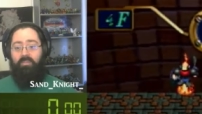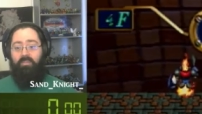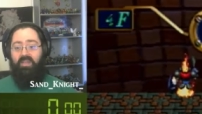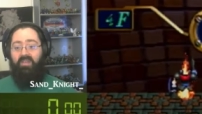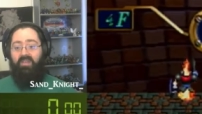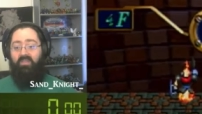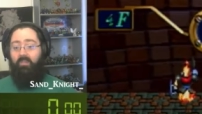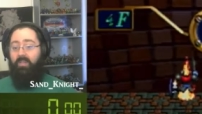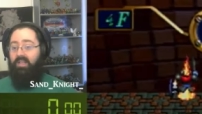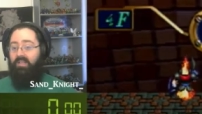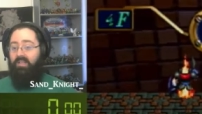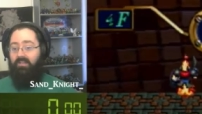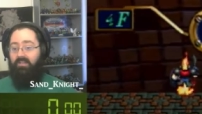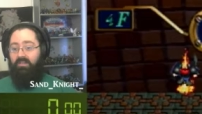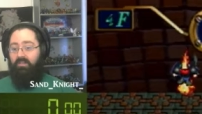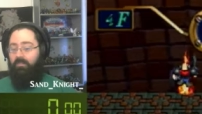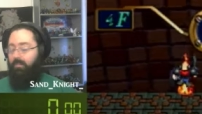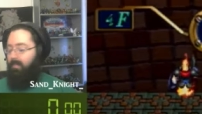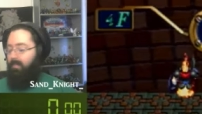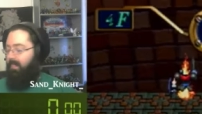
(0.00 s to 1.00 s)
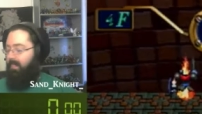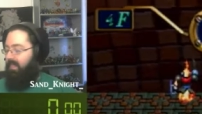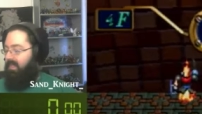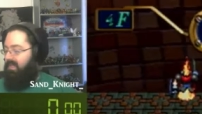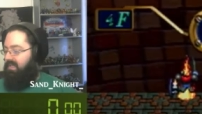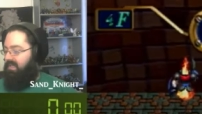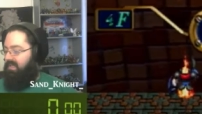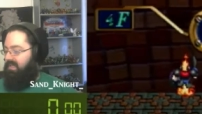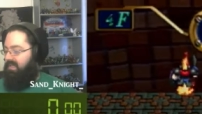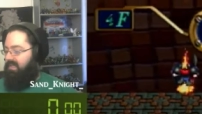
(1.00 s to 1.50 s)
bit of a pickle.
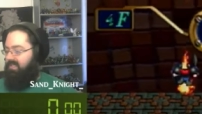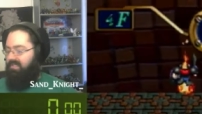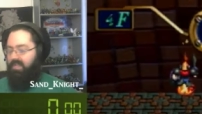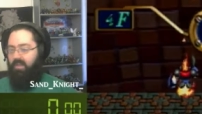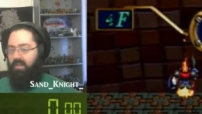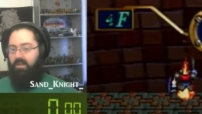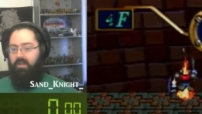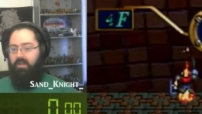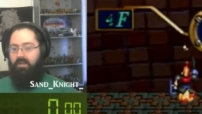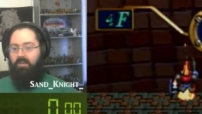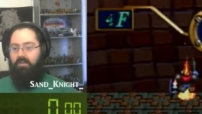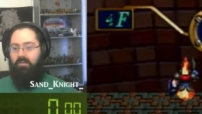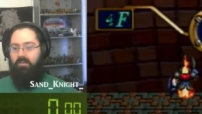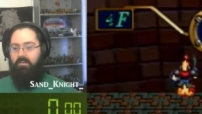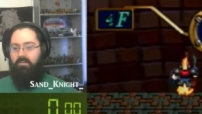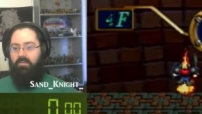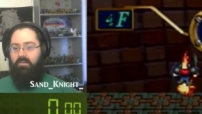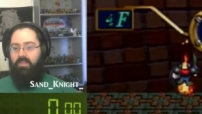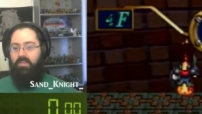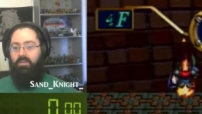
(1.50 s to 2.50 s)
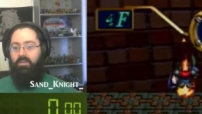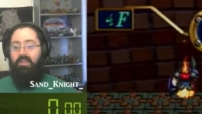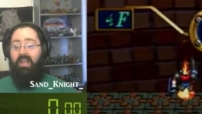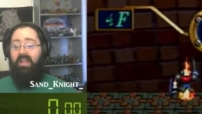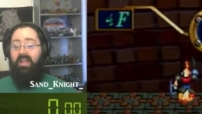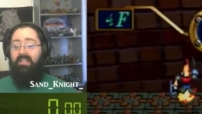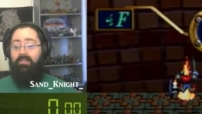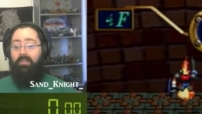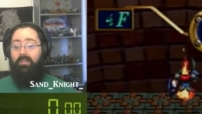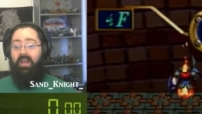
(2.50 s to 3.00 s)
So you
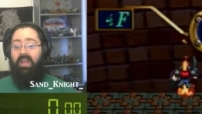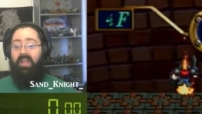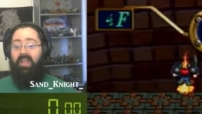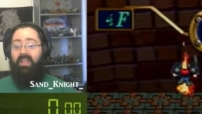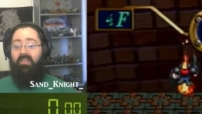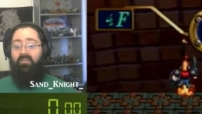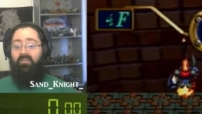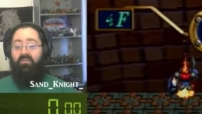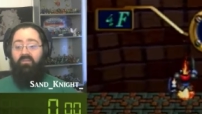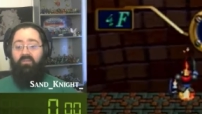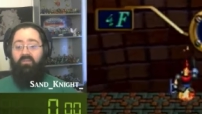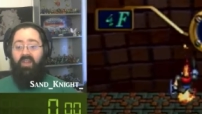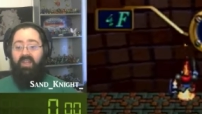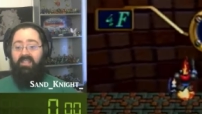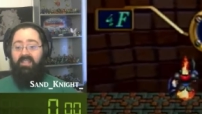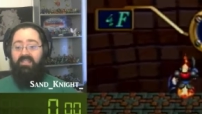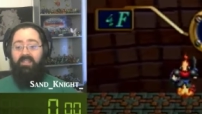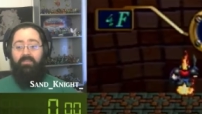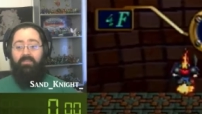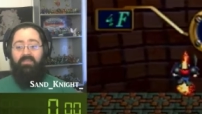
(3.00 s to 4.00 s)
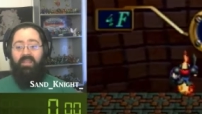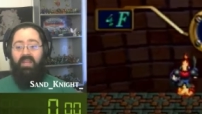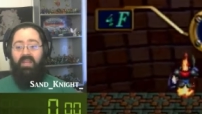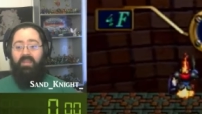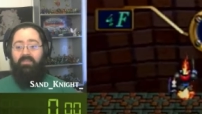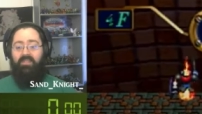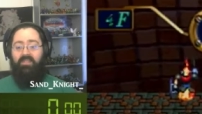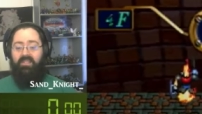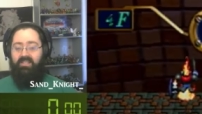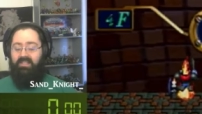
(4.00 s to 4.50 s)
guys might find
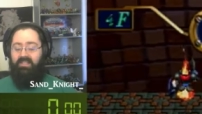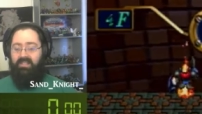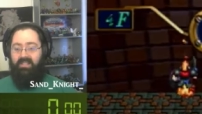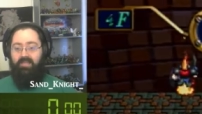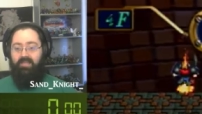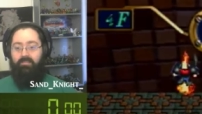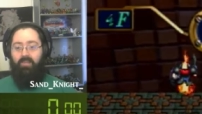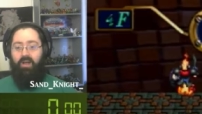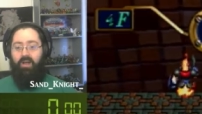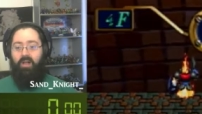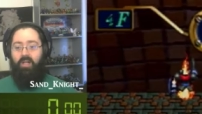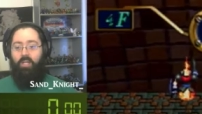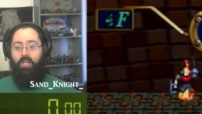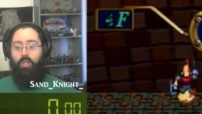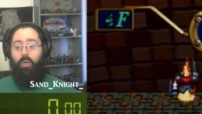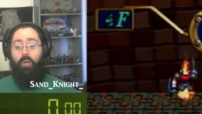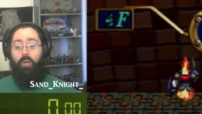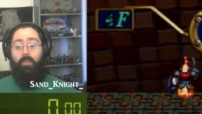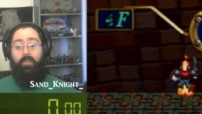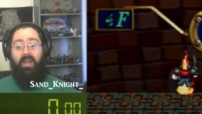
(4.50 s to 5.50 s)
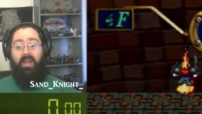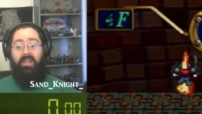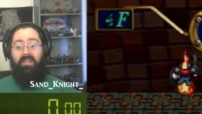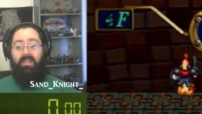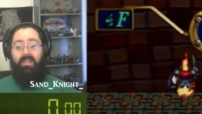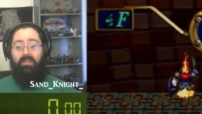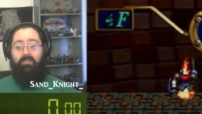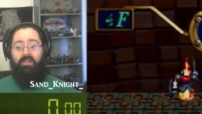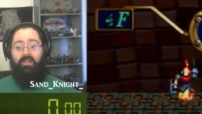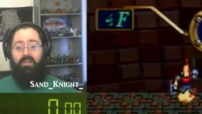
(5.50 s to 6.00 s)
sometimes a sleep ball or a
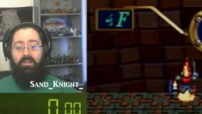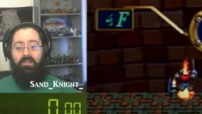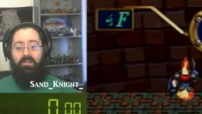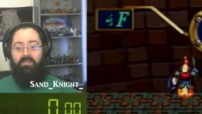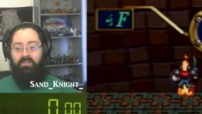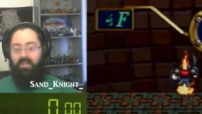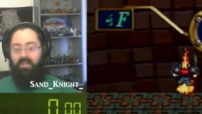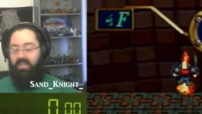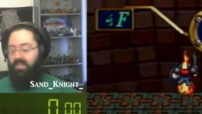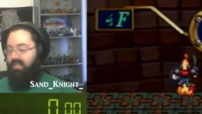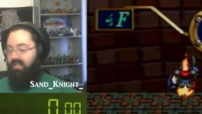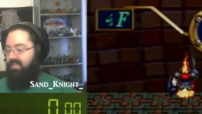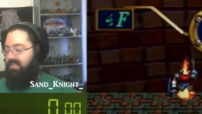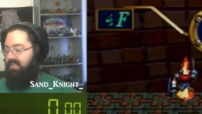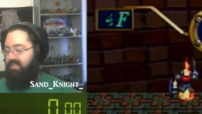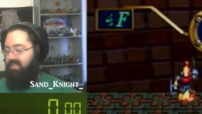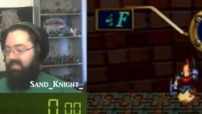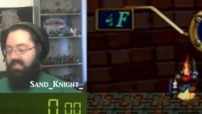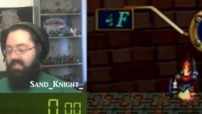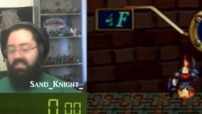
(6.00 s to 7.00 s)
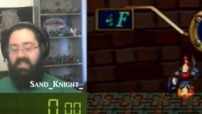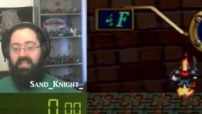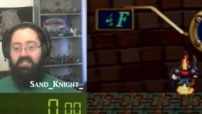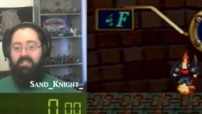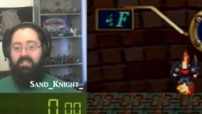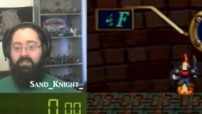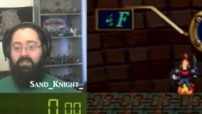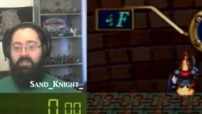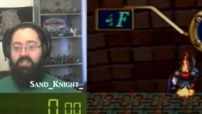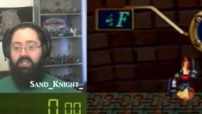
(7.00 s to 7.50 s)
binding ball. Uh, in this exact
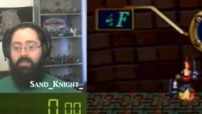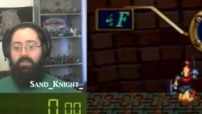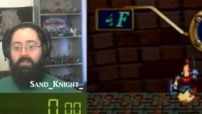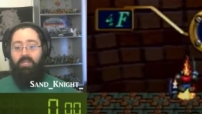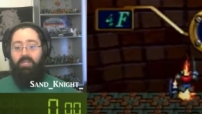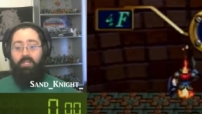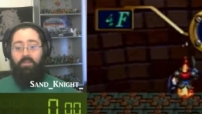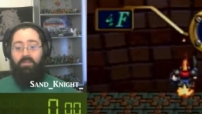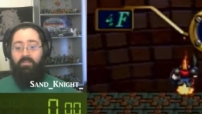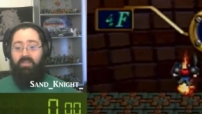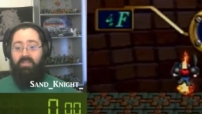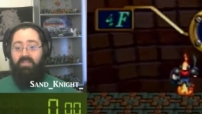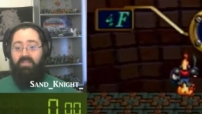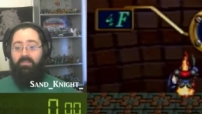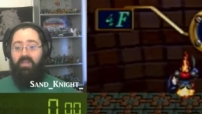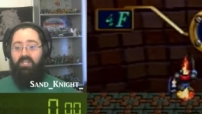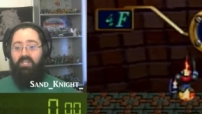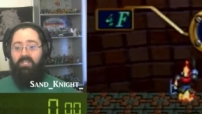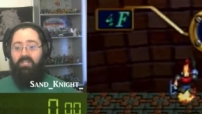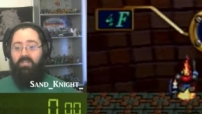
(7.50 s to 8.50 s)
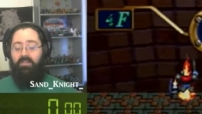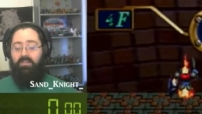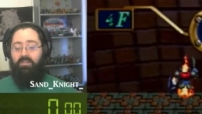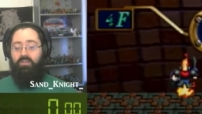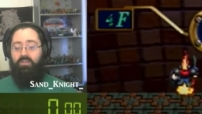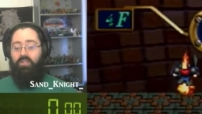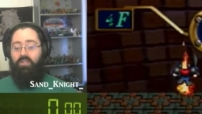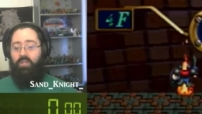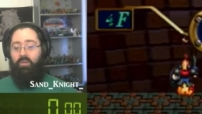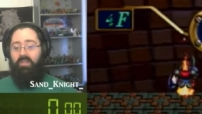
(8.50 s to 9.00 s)
situation, I'm going to use Mixed Magic to
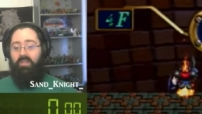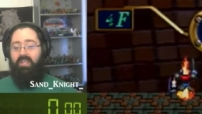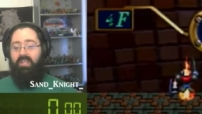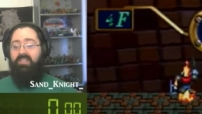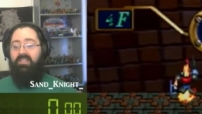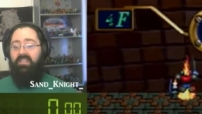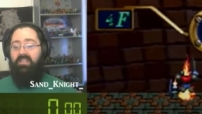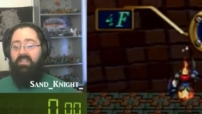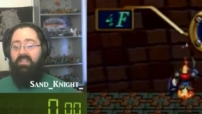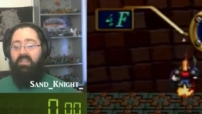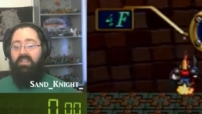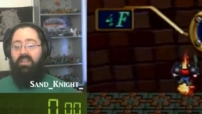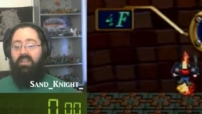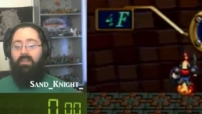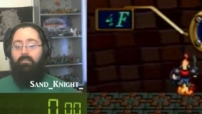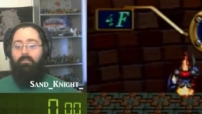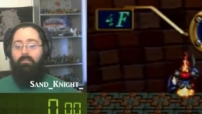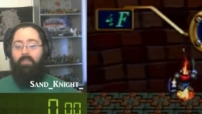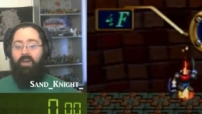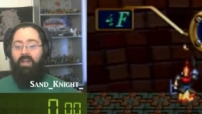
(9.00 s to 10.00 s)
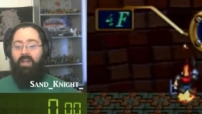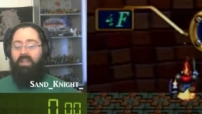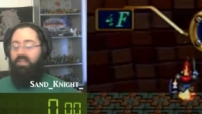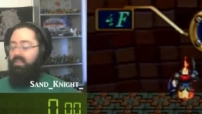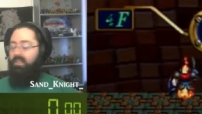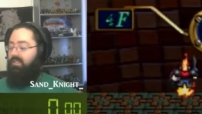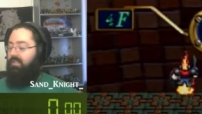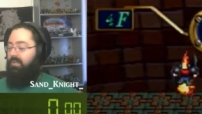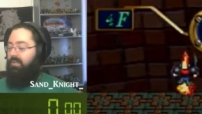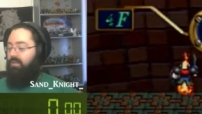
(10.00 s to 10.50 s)
showcase it, but
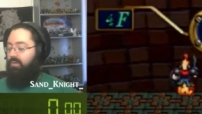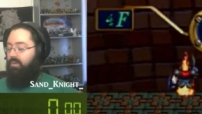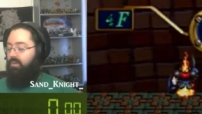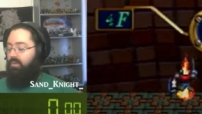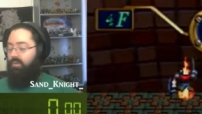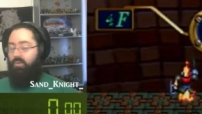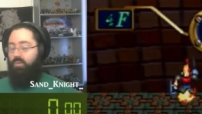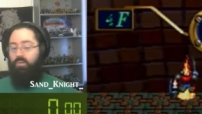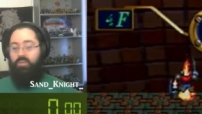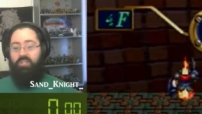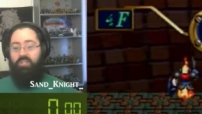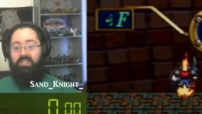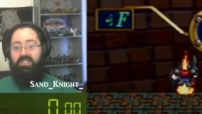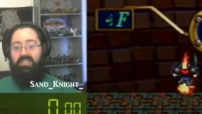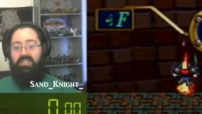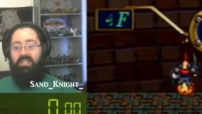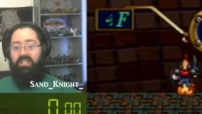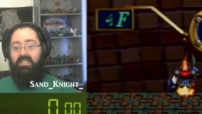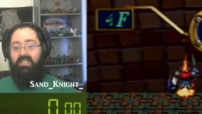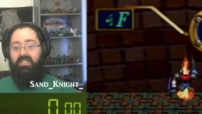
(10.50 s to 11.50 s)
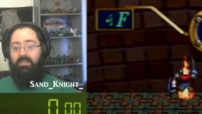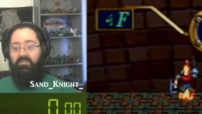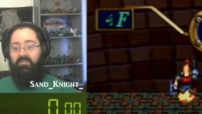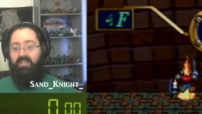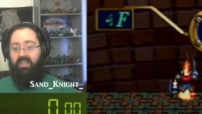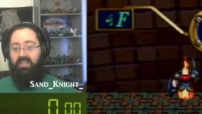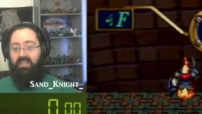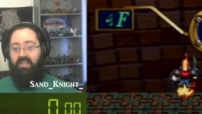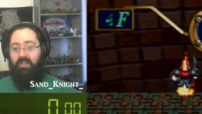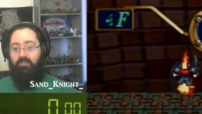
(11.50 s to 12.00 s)
you just need
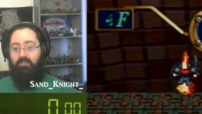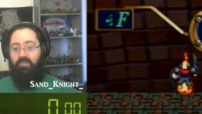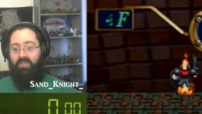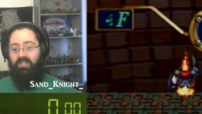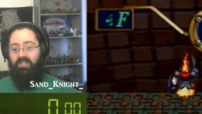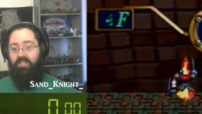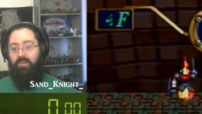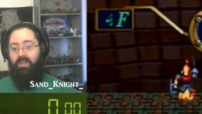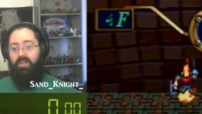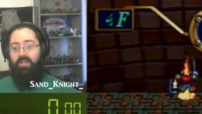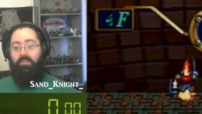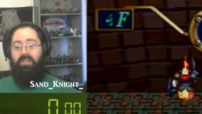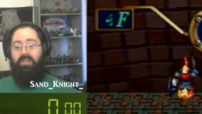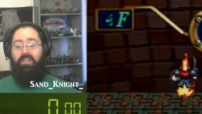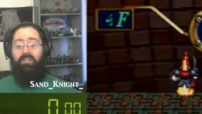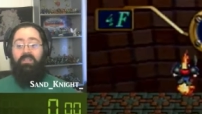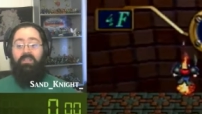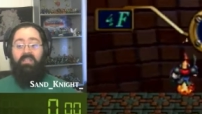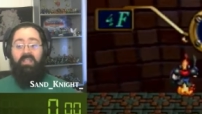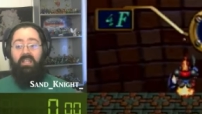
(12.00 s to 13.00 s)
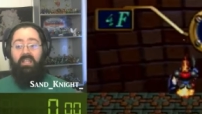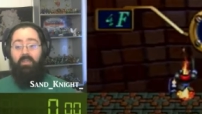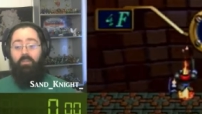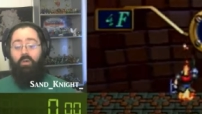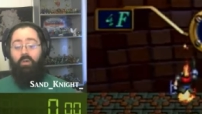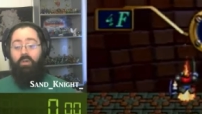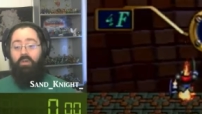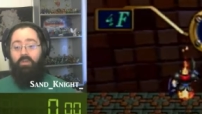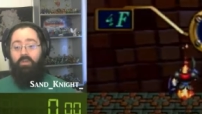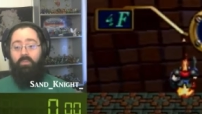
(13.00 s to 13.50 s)
something that puts your enemy to sleep
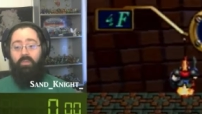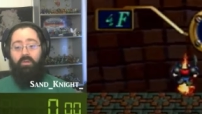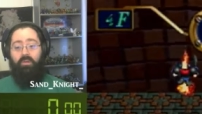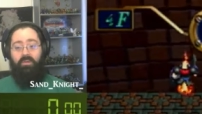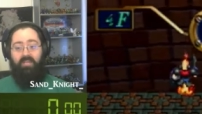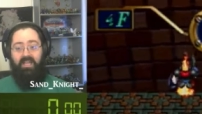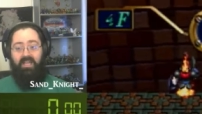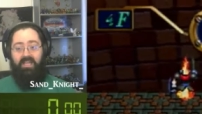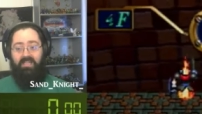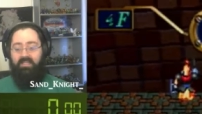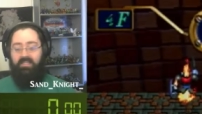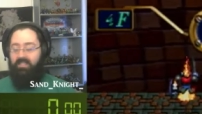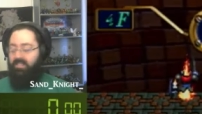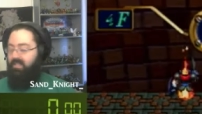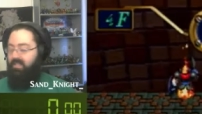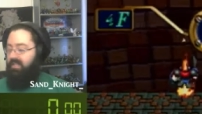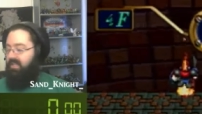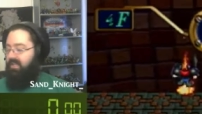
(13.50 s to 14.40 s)
or to paralyze.